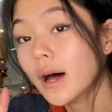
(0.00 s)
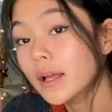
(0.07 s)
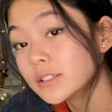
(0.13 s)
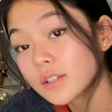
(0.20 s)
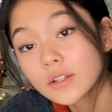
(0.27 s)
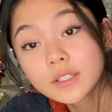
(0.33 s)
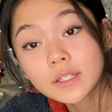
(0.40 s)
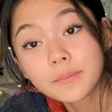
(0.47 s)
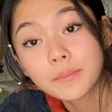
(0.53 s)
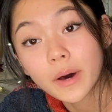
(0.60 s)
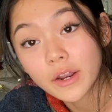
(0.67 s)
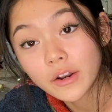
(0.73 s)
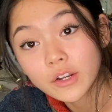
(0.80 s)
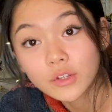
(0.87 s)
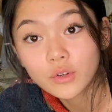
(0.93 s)
unsalted
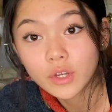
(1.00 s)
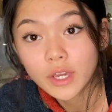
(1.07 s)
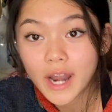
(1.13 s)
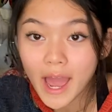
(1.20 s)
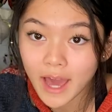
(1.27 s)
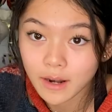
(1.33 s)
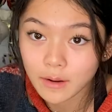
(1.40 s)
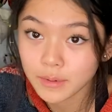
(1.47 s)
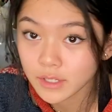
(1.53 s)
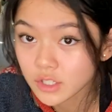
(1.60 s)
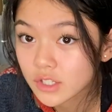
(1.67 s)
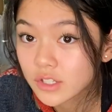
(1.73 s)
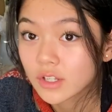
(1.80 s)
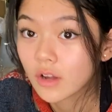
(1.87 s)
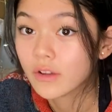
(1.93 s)
butter, you can add a pinch
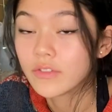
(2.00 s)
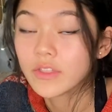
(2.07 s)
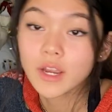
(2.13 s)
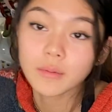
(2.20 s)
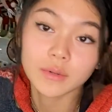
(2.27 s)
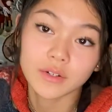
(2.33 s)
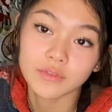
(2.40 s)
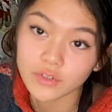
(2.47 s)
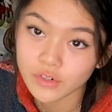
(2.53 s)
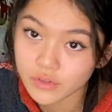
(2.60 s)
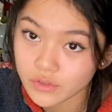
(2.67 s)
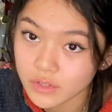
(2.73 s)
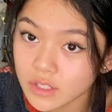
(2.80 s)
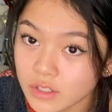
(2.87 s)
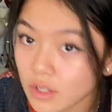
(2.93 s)
of salt in there, but if you're
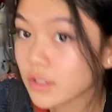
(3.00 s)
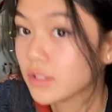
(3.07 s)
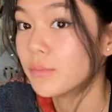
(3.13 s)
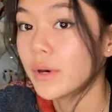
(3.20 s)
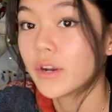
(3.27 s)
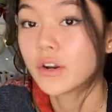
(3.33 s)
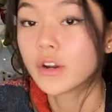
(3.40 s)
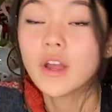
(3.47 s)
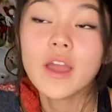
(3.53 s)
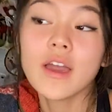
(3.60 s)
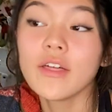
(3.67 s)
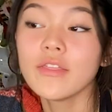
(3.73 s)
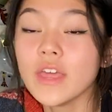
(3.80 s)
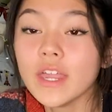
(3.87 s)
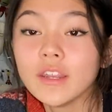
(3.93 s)
using salted butter,
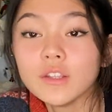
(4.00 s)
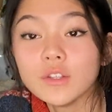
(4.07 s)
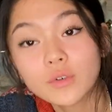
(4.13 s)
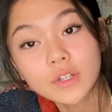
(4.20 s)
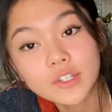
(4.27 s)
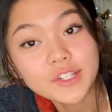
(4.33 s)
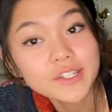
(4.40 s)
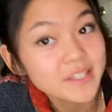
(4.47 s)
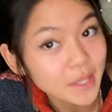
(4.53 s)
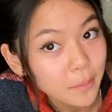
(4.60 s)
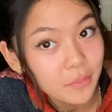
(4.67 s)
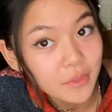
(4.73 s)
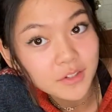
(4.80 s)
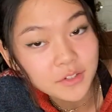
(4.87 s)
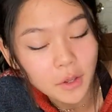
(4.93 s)
then you can just
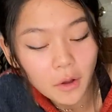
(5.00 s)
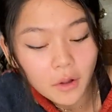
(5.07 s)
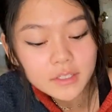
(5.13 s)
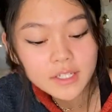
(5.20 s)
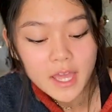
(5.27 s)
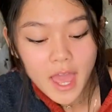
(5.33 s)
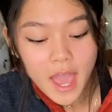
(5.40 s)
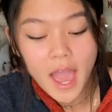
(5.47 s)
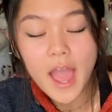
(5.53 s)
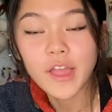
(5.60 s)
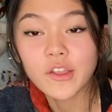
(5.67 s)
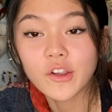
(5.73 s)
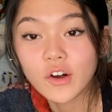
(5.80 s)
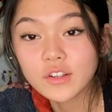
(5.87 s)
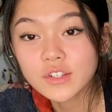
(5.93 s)
skip the salt. And
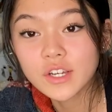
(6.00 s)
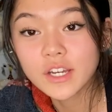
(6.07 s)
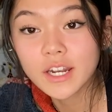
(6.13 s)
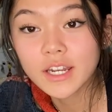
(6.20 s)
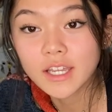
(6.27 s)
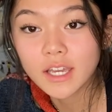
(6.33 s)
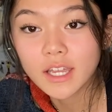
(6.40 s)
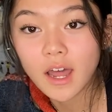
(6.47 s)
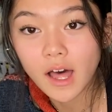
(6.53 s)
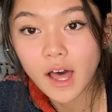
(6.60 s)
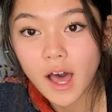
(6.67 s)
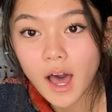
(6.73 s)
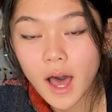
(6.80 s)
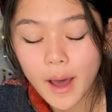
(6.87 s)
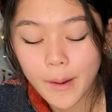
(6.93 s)
you're also gonna need
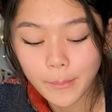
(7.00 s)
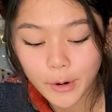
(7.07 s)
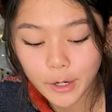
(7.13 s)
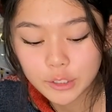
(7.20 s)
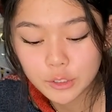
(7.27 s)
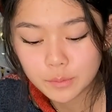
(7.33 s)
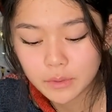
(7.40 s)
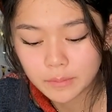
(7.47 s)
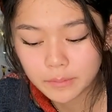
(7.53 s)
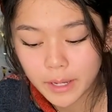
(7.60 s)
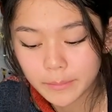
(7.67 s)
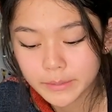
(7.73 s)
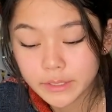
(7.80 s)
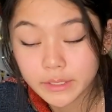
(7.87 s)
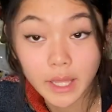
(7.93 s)
a parchment
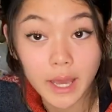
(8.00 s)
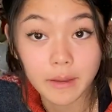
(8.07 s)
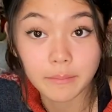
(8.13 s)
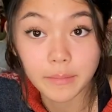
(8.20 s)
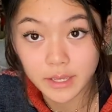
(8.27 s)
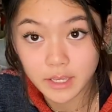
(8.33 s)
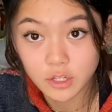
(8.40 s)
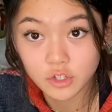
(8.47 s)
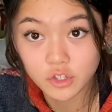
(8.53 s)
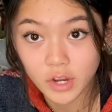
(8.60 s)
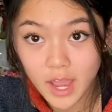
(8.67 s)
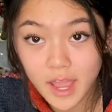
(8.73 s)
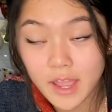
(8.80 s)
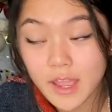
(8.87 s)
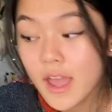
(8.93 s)
paper lined baking
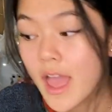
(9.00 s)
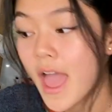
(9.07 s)
tray.